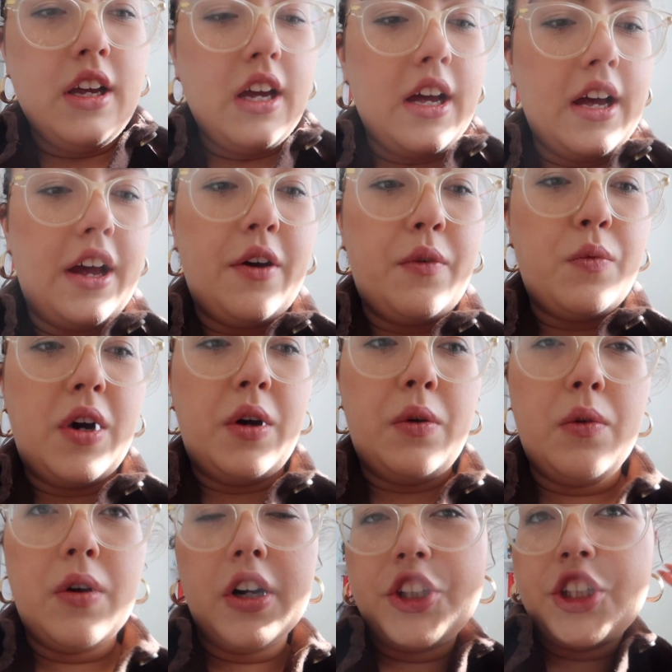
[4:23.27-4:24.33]
uh, while
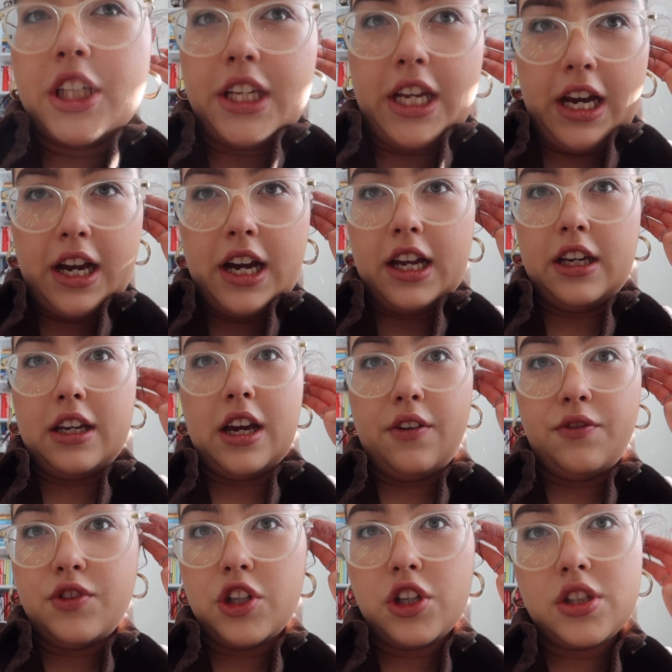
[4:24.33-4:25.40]
we're watching that and
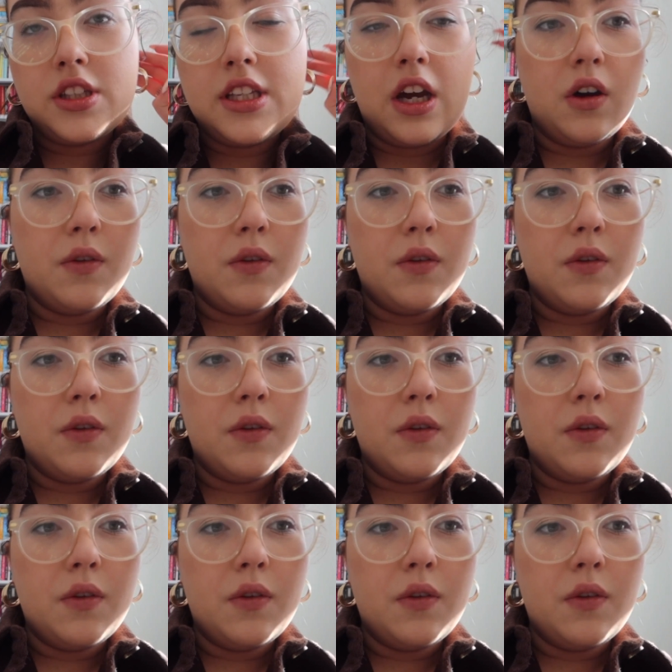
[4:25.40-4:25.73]
I've just set